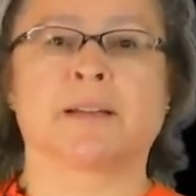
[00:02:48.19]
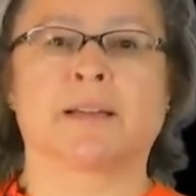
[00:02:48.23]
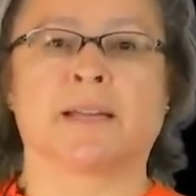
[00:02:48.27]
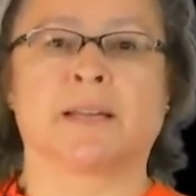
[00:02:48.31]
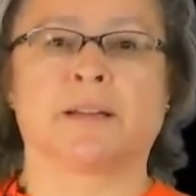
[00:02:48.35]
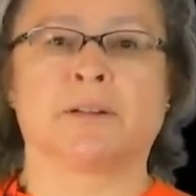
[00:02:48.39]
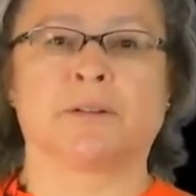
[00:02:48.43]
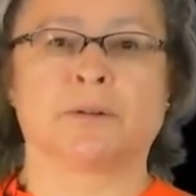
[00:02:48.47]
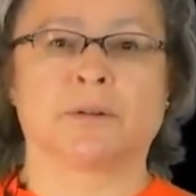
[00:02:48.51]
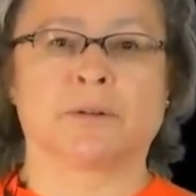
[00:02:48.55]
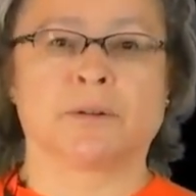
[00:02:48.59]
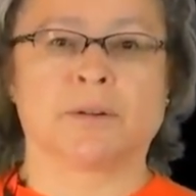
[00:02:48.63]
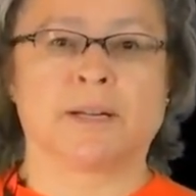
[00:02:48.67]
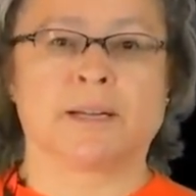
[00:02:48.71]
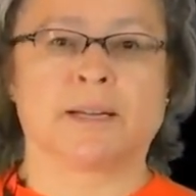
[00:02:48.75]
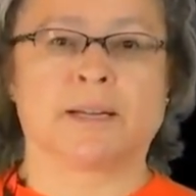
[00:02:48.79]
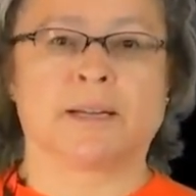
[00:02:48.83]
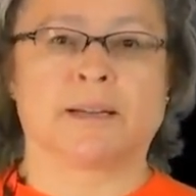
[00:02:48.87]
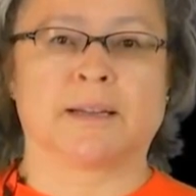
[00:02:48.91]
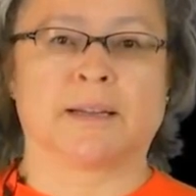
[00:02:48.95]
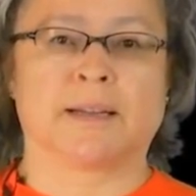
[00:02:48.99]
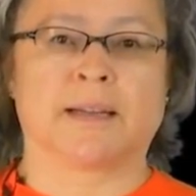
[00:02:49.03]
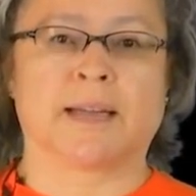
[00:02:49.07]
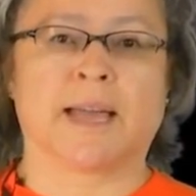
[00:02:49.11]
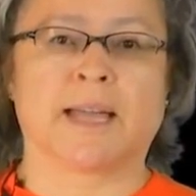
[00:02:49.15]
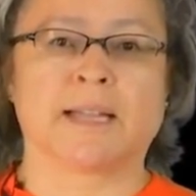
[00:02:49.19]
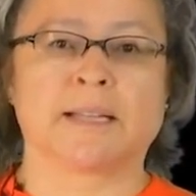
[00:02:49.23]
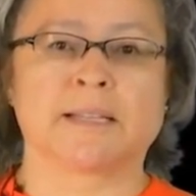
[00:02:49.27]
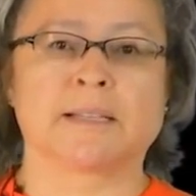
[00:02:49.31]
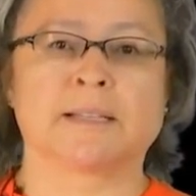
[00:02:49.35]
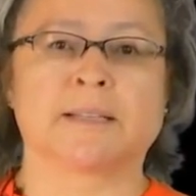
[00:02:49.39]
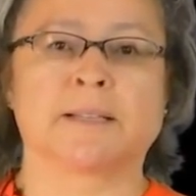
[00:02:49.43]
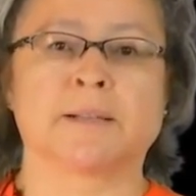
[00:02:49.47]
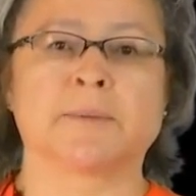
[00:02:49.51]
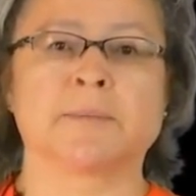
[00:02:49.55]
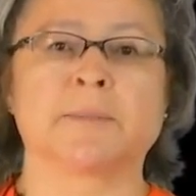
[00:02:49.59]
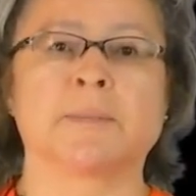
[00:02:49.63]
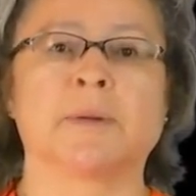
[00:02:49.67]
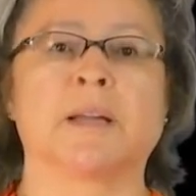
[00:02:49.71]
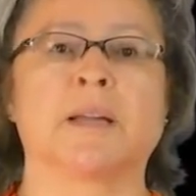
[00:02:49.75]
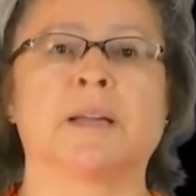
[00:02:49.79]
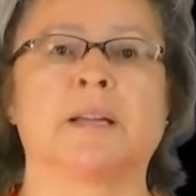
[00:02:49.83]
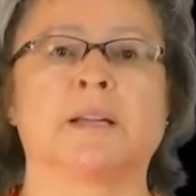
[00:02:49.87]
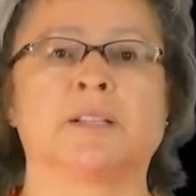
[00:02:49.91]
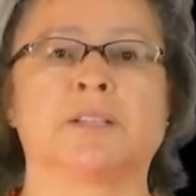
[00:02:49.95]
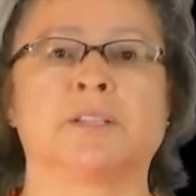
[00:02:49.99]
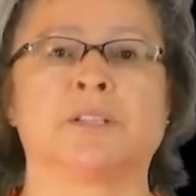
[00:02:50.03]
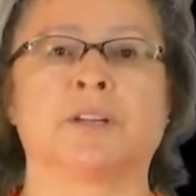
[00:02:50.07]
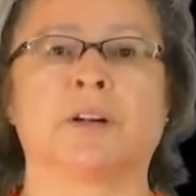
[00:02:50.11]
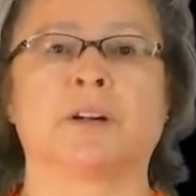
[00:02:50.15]
Kennel Creek, Khatltum,
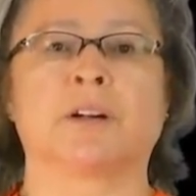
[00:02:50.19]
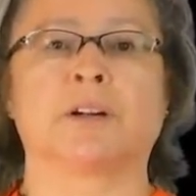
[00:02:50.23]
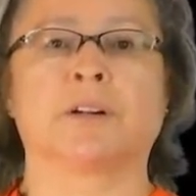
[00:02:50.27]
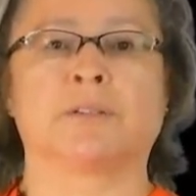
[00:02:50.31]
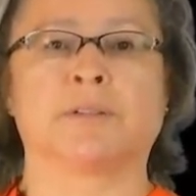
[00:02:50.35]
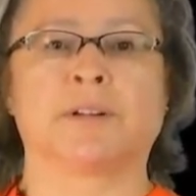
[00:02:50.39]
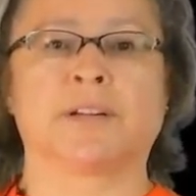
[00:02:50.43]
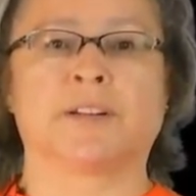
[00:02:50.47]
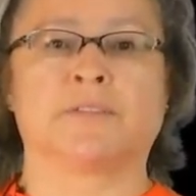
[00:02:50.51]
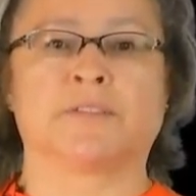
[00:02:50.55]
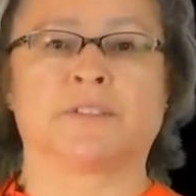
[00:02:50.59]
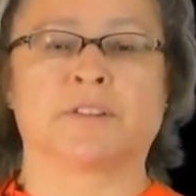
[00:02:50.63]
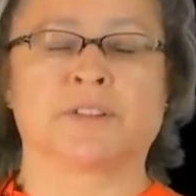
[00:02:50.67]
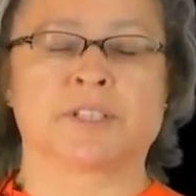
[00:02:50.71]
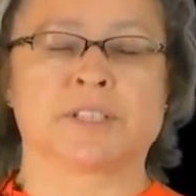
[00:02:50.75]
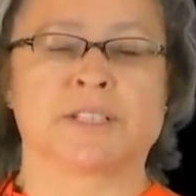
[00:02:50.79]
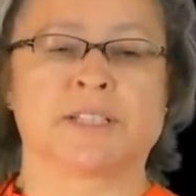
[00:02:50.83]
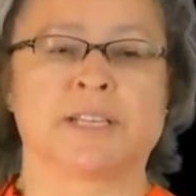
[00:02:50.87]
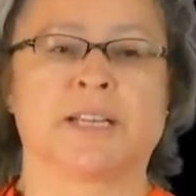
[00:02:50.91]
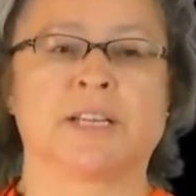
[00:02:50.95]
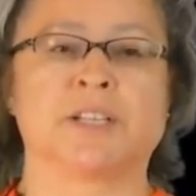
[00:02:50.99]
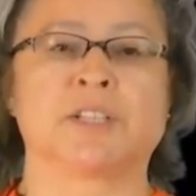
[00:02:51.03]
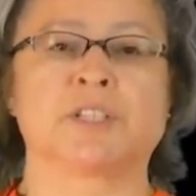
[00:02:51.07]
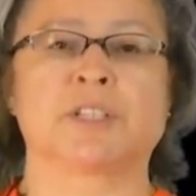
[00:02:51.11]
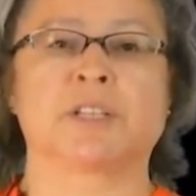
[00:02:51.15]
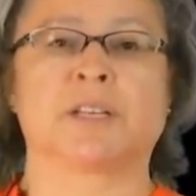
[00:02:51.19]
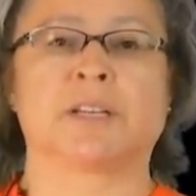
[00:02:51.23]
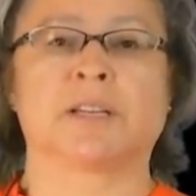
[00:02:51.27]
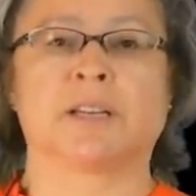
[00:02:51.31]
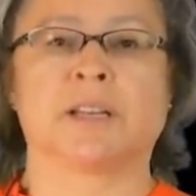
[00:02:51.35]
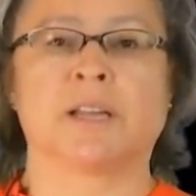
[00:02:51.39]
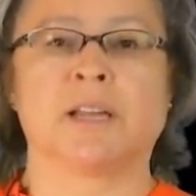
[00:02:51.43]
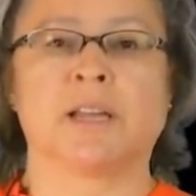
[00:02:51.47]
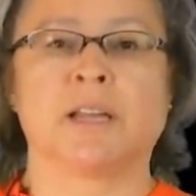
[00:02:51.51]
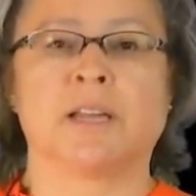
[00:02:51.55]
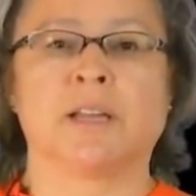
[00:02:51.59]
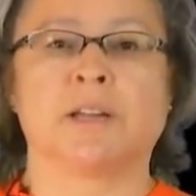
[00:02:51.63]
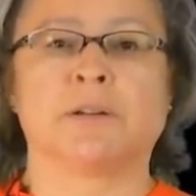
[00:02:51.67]
Dog Creek First Nation,